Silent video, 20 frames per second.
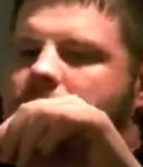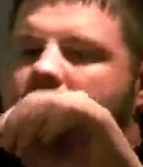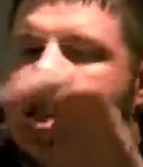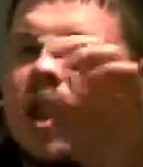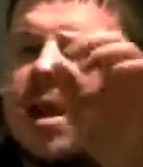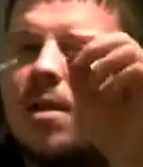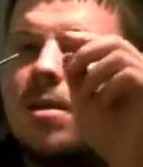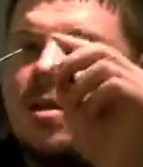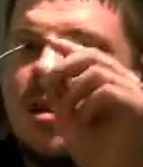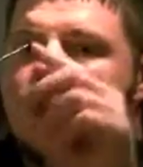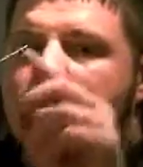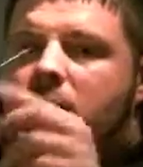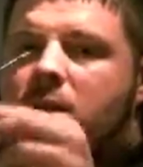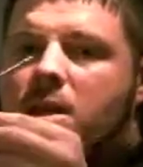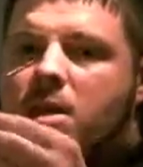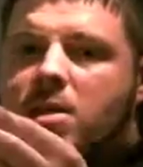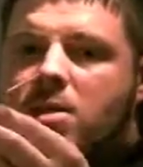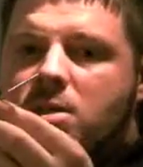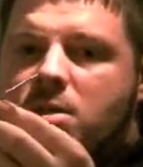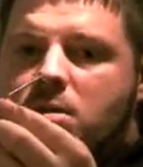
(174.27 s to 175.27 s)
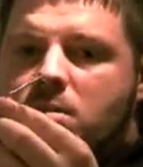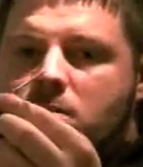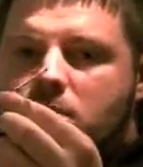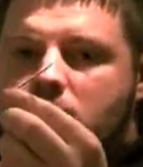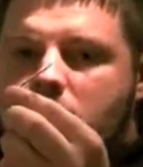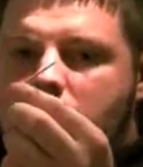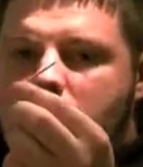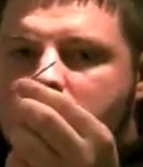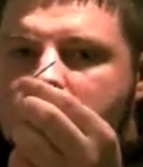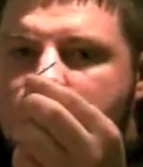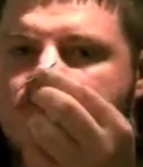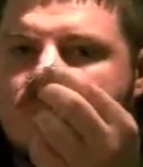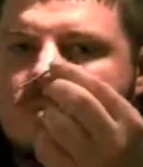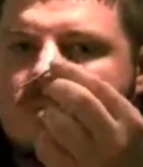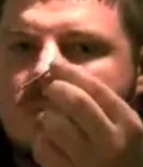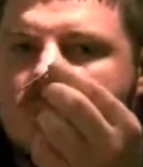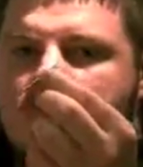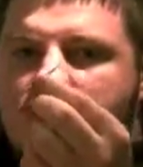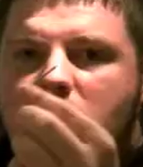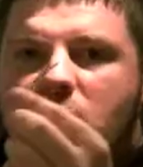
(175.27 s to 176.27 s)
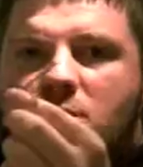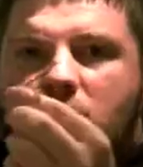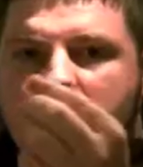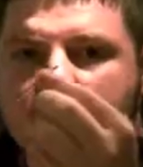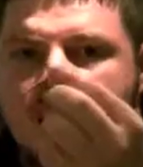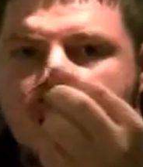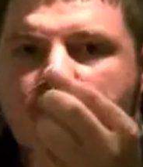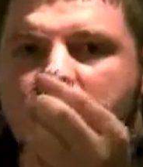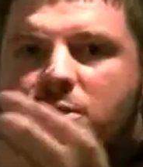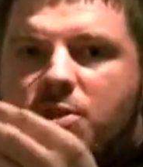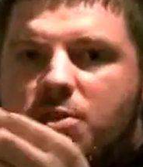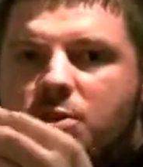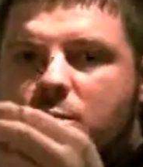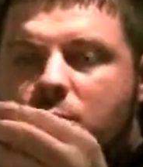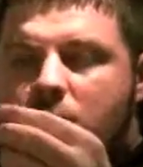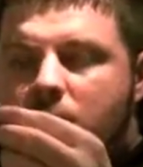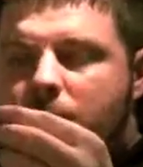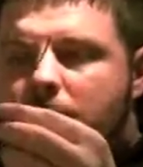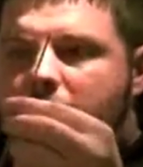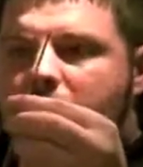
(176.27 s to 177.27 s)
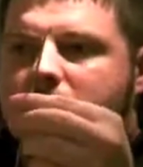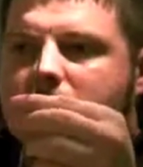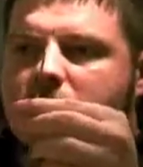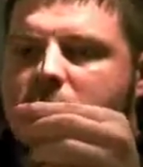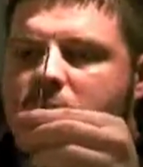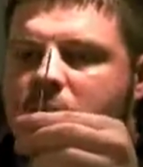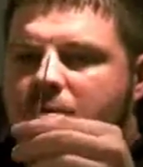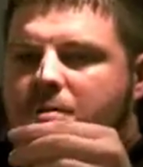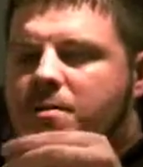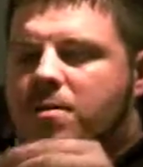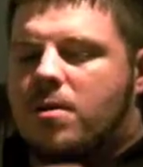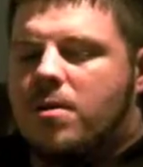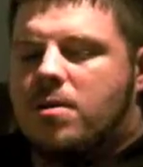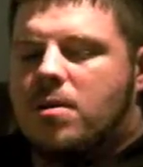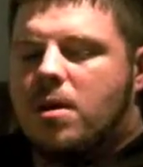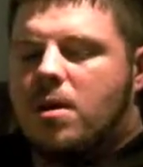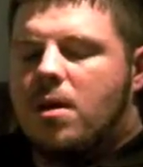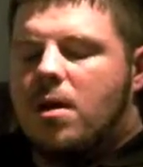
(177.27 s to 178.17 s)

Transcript: And these serrations are what makes it different.